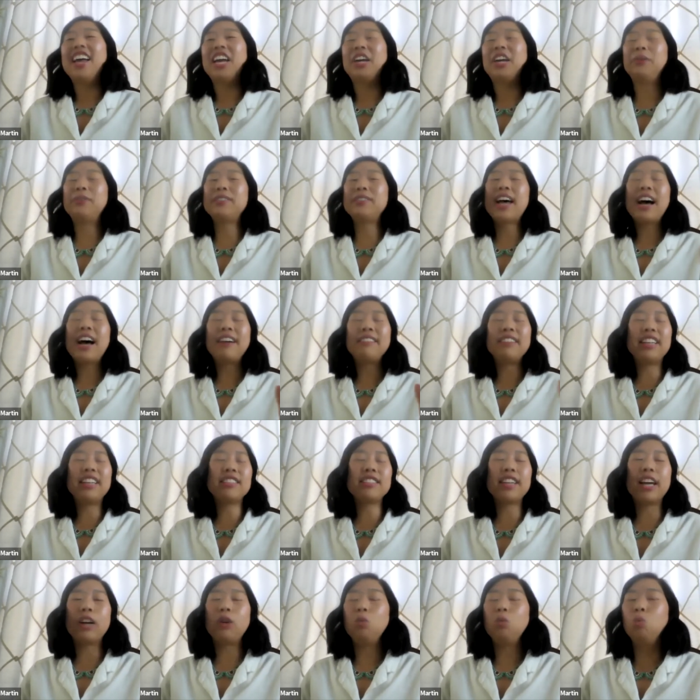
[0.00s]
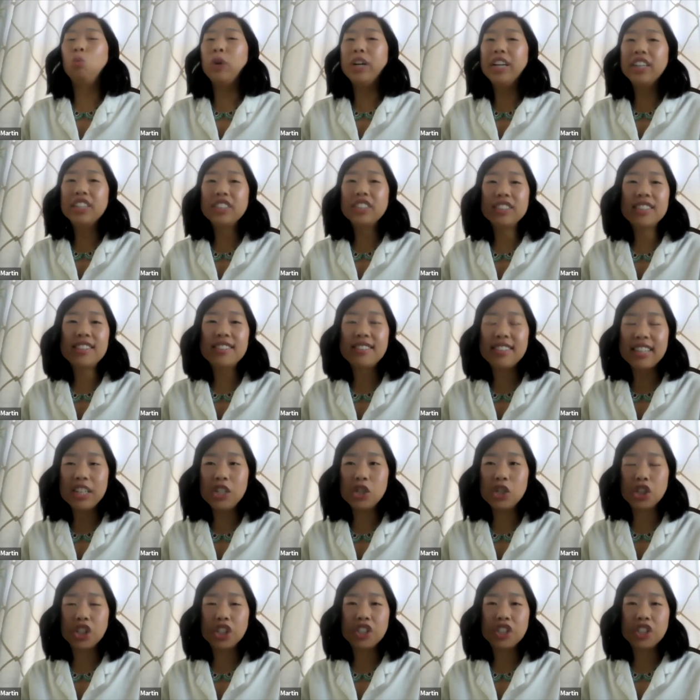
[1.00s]
He was having these like weird
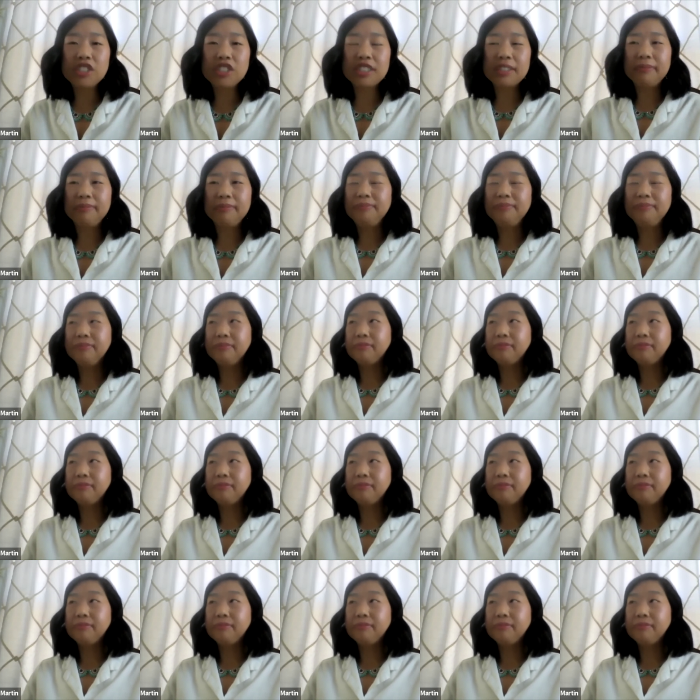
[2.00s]
seizures.